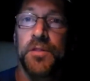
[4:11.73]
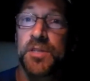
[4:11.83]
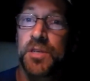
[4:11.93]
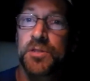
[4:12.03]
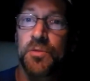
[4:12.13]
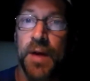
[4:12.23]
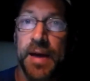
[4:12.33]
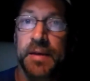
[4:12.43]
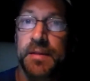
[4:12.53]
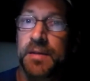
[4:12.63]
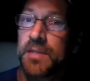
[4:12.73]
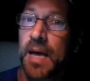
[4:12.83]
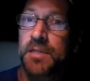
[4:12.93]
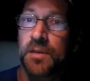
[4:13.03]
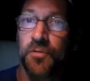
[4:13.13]
This is the racket that is
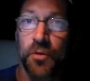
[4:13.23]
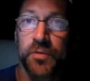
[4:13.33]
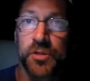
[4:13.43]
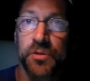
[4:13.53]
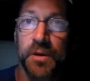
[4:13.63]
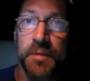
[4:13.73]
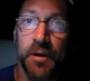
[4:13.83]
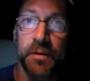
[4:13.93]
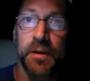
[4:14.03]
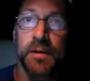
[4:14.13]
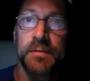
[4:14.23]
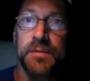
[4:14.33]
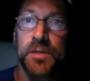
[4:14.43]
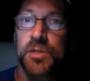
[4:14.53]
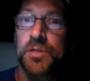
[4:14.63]
asset forfeiture in America.
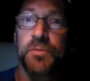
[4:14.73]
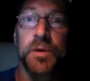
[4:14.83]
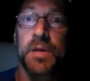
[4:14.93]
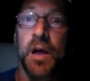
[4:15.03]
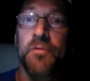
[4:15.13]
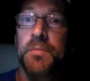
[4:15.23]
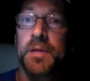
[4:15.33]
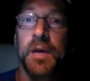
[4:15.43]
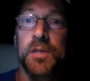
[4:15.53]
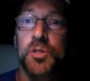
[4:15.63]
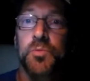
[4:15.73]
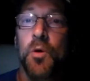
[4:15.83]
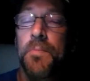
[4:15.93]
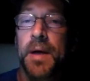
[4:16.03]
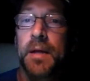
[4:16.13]
This is where the government can
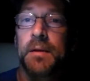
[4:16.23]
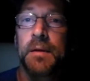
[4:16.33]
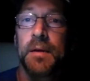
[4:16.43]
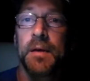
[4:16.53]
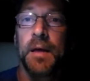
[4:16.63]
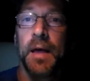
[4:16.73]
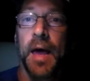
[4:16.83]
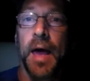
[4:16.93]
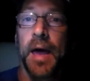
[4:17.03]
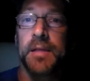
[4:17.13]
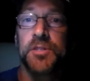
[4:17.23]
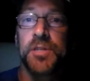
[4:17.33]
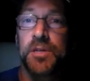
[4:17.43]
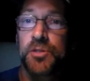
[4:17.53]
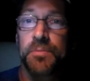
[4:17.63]
swoop in and
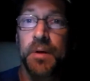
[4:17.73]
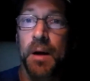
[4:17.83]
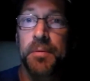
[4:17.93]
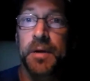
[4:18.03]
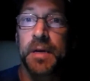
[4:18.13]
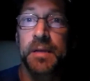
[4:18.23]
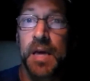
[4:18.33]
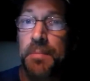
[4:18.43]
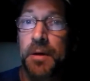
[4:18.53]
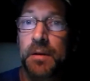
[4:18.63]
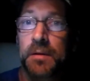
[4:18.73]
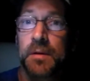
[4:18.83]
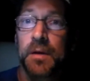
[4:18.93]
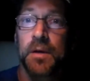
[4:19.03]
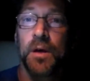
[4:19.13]
seize your property and keep it,
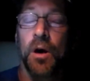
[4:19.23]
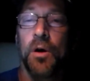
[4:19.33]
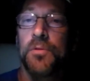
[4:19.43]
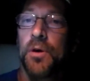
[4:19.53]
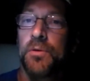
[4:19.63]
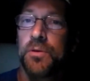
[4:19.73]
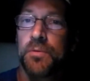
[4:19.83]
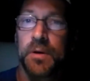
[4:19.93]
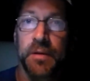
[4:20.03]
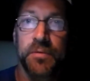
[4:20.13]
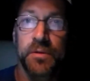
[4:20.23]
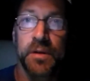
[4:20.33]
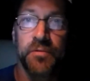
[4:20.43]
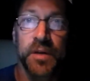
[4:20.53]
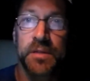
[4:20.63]
although you were never
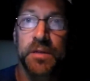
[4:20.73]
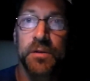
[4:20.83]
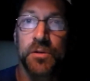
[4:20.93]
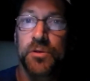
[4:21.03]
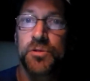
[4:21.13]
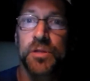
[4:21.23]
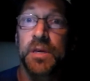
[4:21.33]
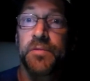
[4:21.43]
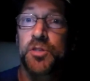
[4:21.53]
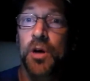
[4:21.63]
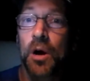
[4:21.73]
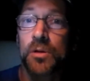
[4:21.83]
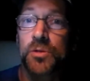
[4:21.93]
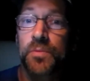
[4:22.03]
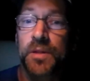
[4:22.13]
convicted or usually even
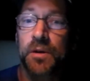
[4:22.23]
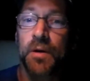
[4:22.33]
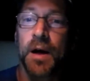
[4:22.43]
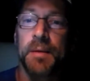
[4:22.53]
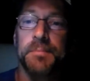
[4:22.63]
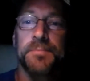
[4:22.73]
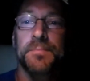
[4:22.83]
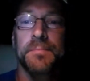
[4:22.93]
charged with a crime.